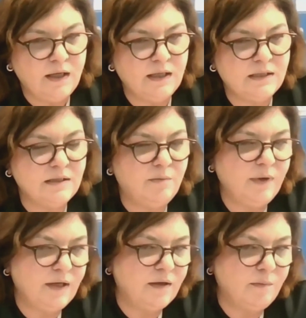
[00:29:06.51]
It's the
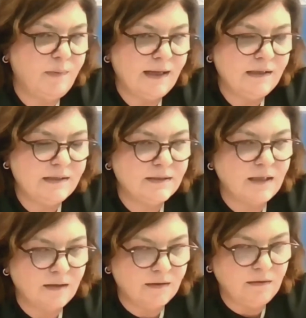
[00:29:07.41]
Brenner Bay
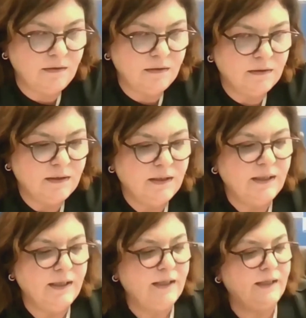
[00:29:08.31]
Tunnel.
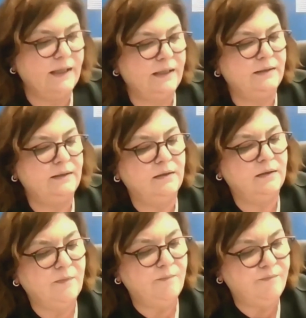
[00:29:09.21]
And
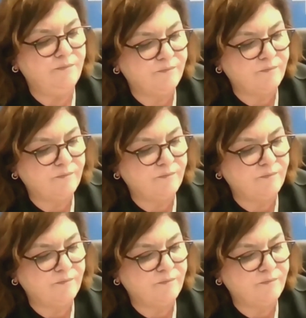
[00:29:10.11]
the